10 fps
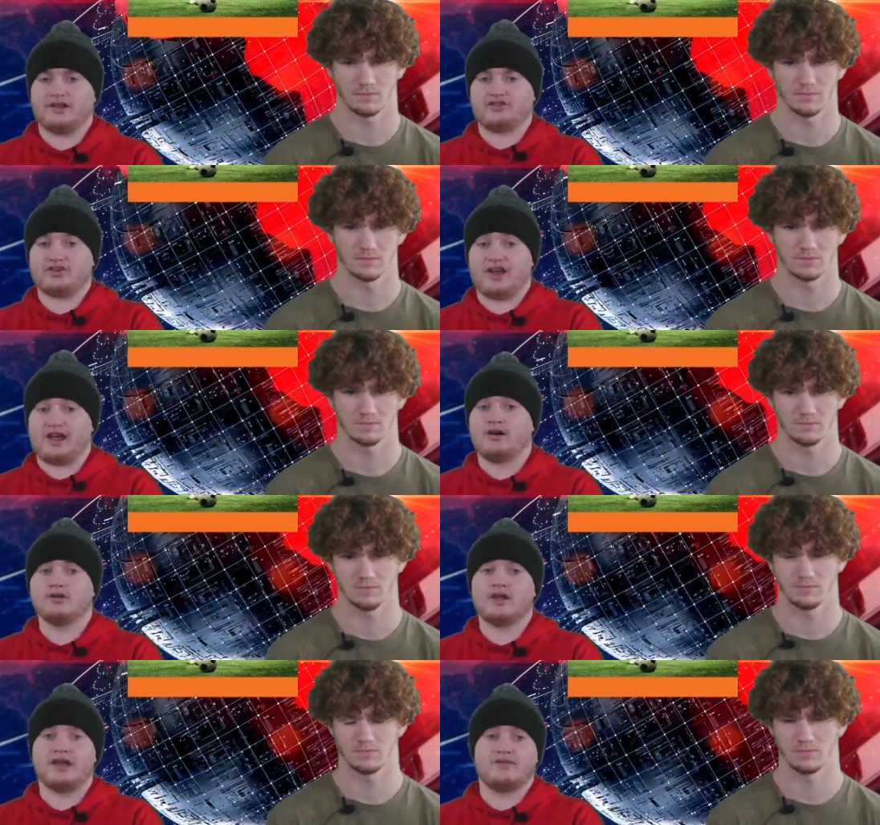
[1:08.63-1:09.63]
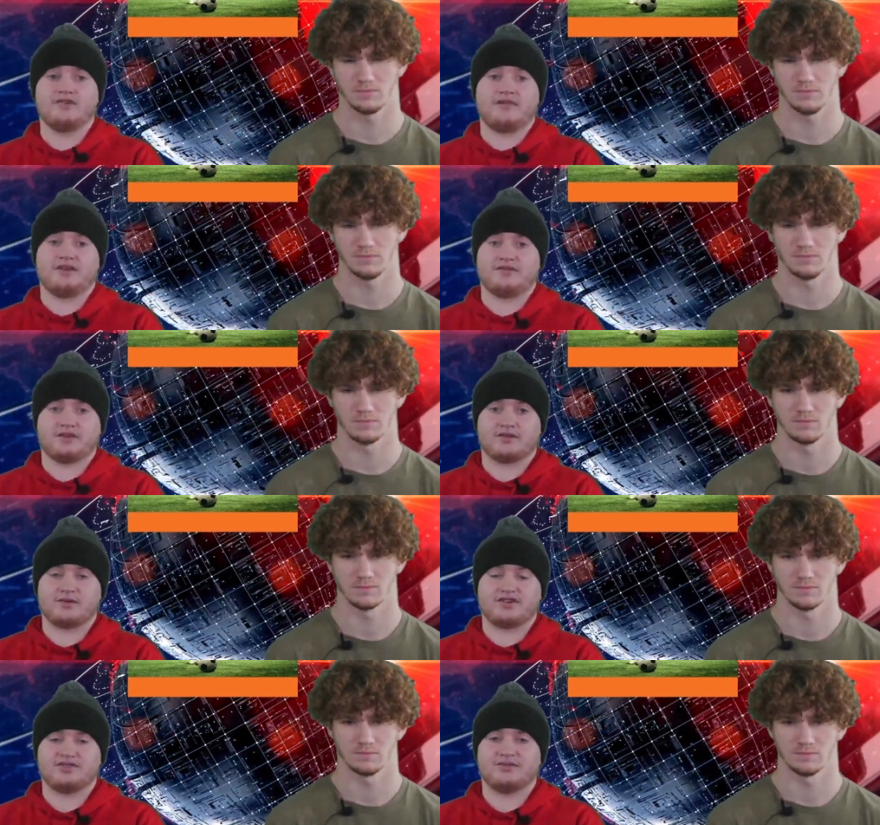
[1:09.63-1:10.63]
Speaker 1: to try out. And if you have any further
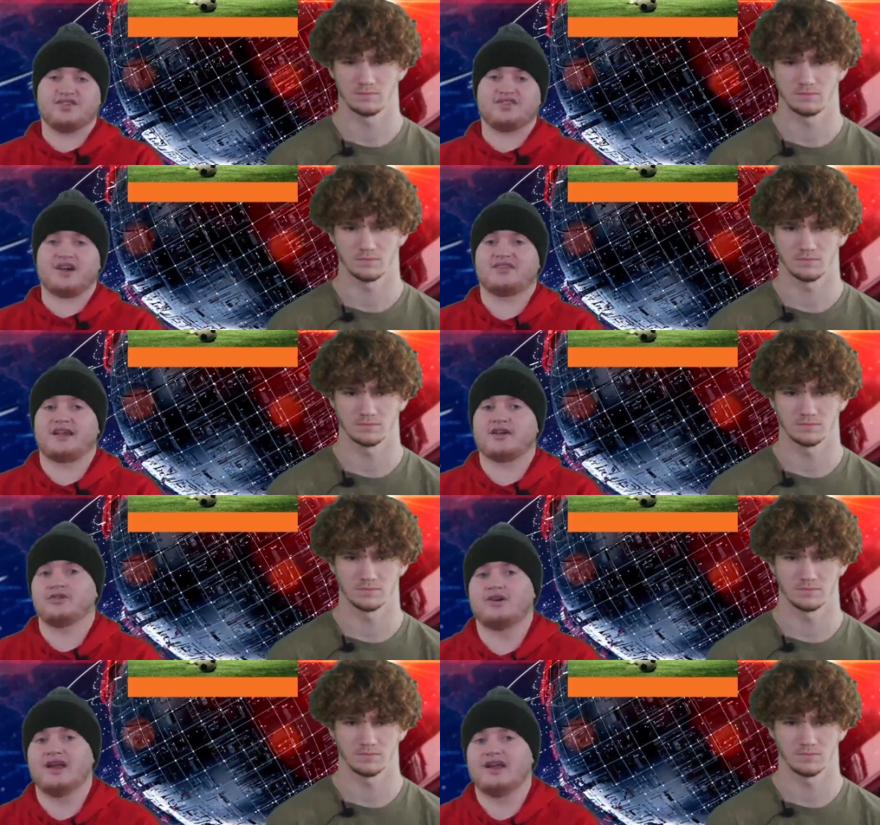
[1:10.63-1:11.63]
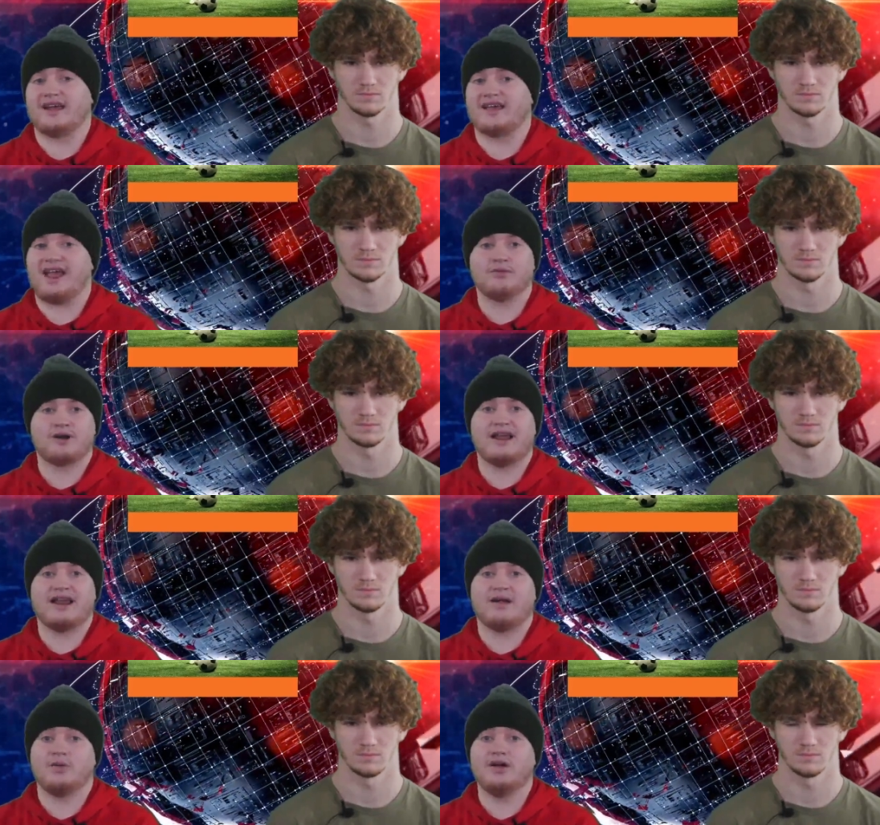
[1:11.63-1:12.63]
questions, please contact Coach Wright at
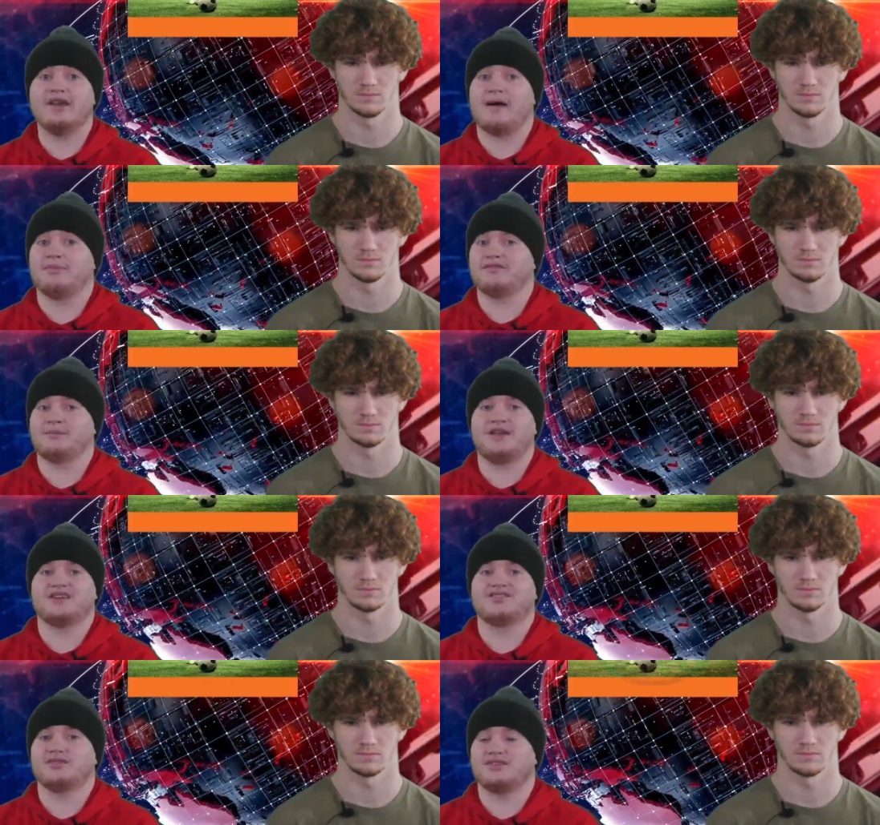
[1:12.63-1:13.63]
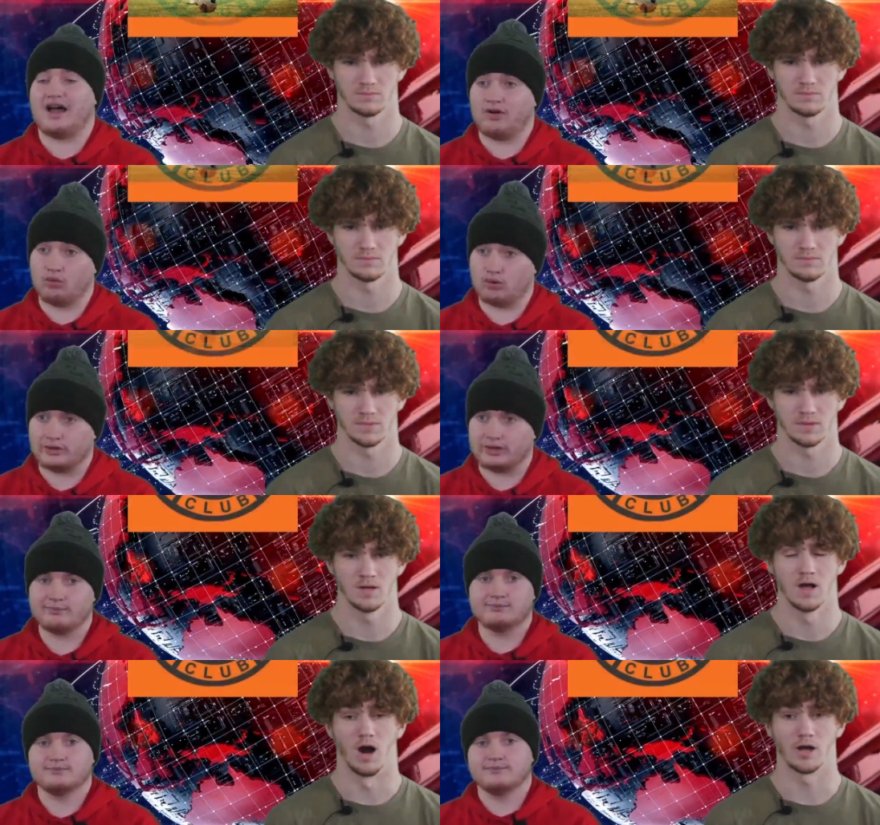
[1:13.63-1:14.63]
kwright1 at bvps.org.
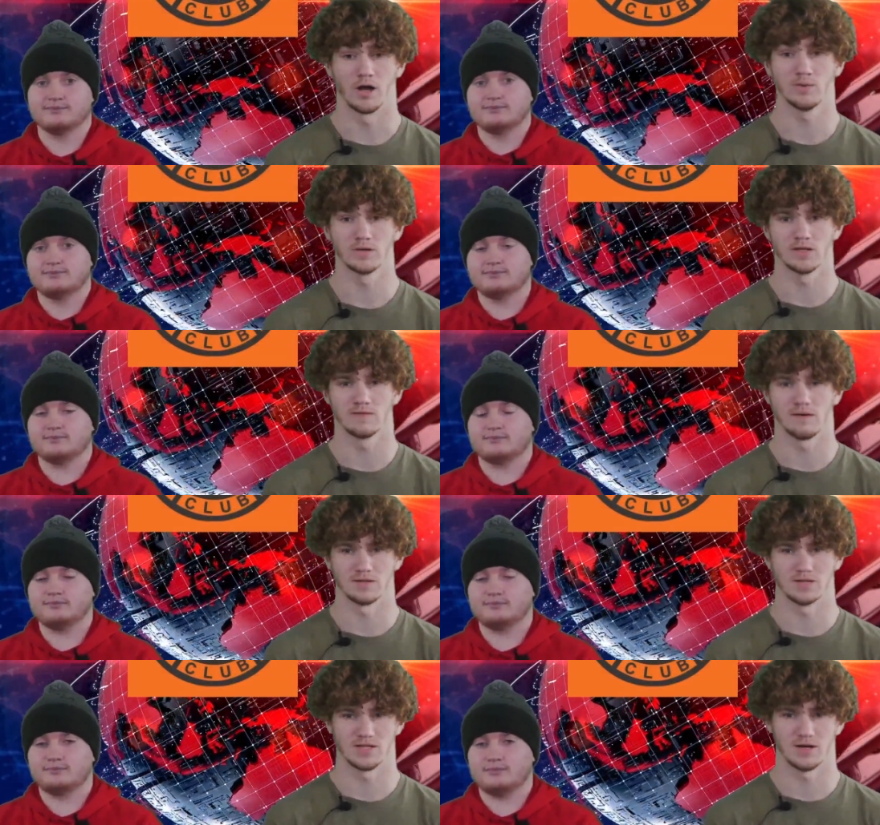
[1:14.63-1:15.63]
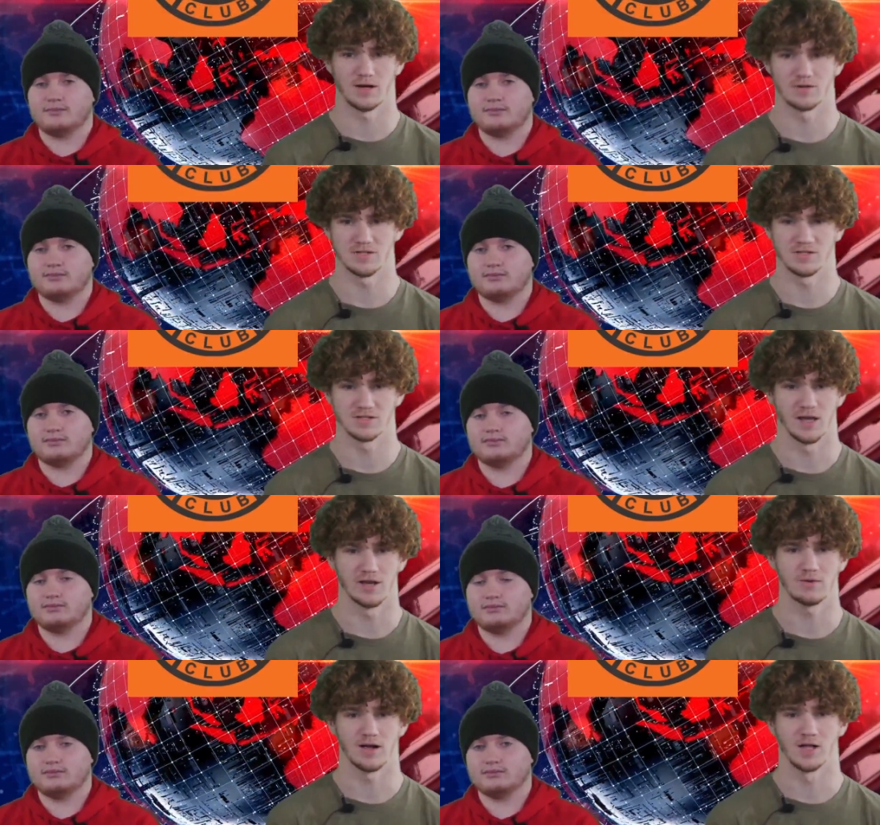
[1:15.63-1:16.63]
Speaker 2: Are you in need of volunteer hours?
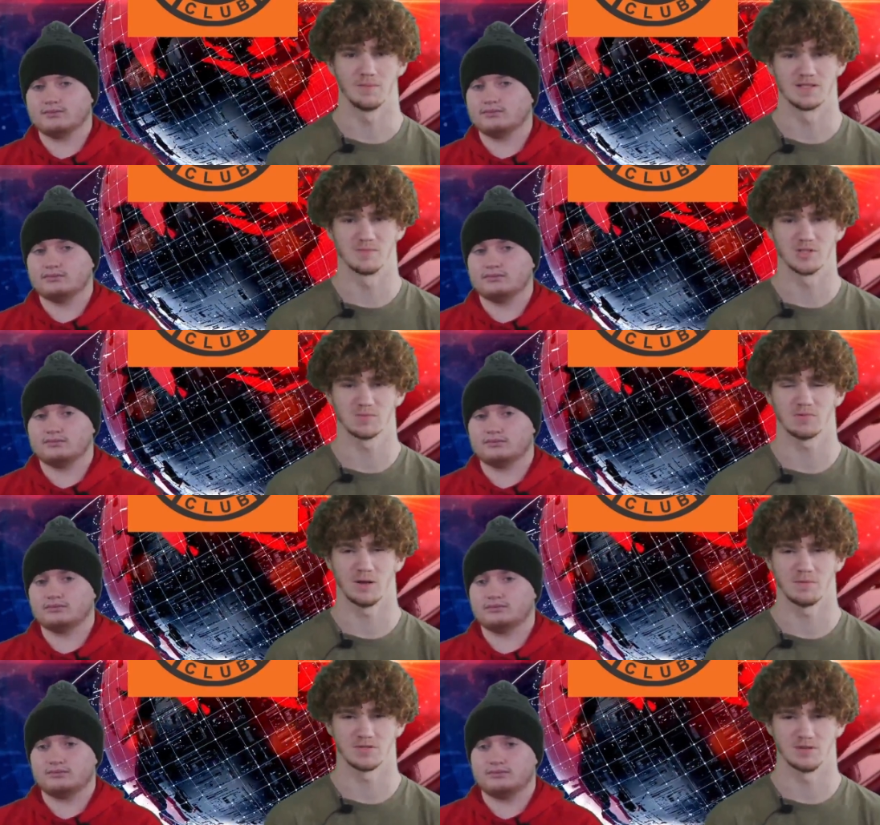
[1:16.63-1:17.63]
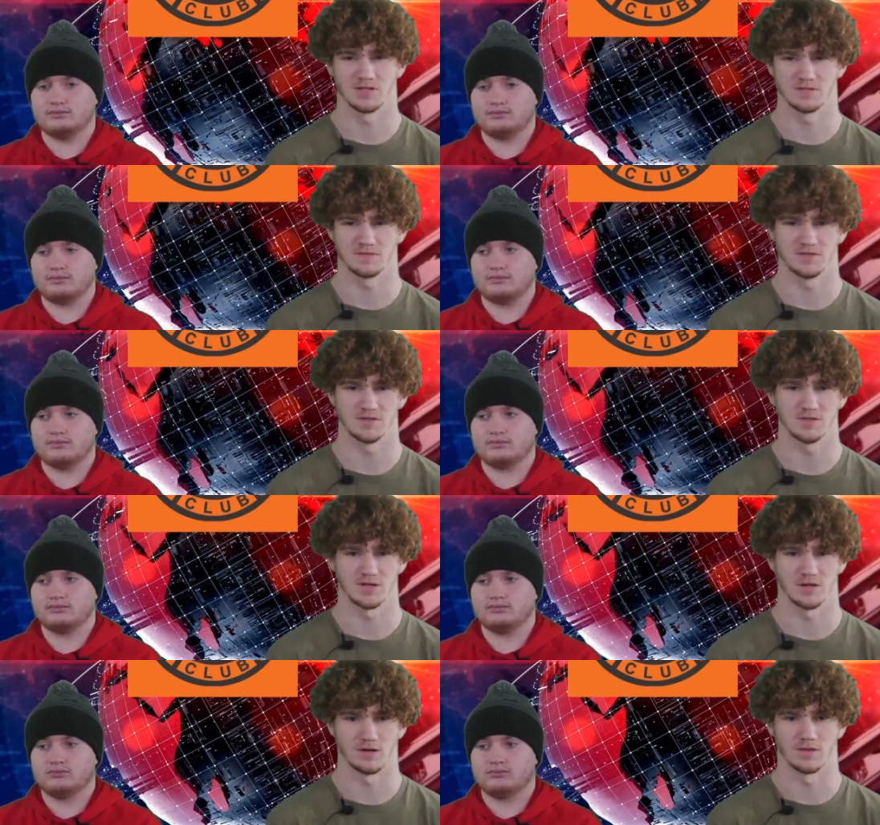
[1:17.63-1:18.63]
Interact Club has multiple opportunities for students
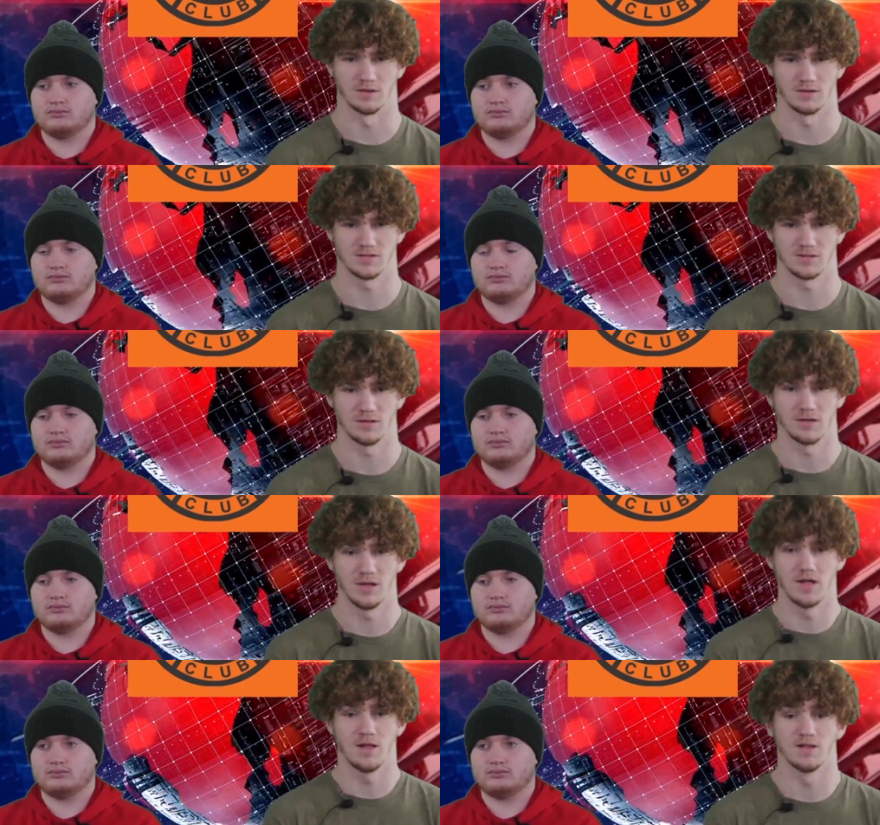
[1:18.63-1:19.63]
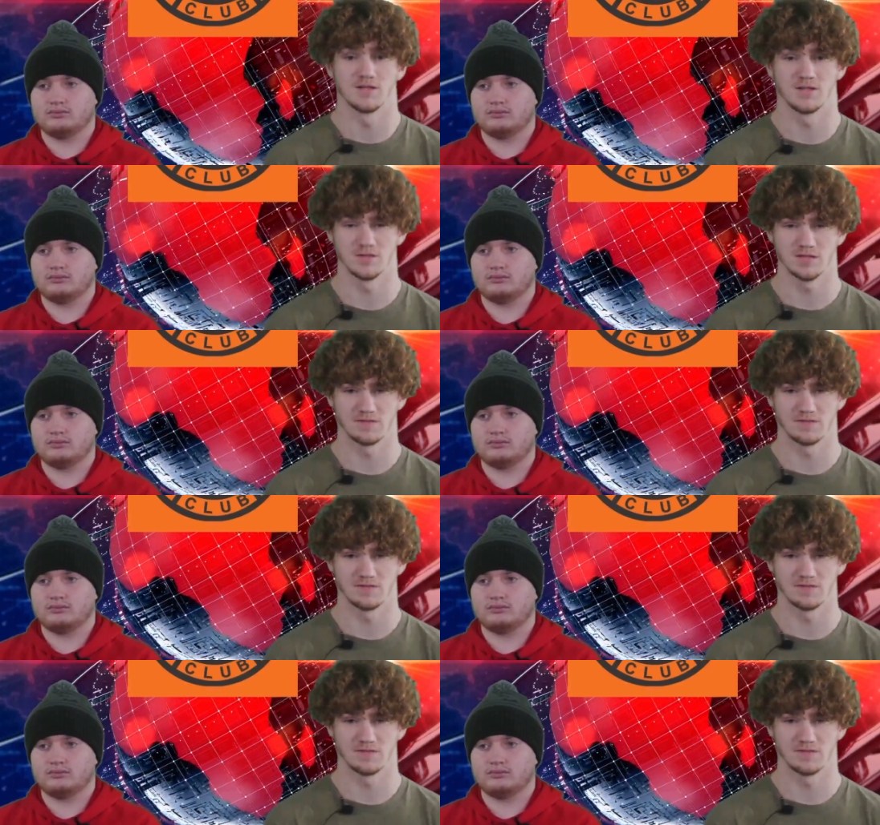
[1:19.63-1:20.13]
to earn those. Students can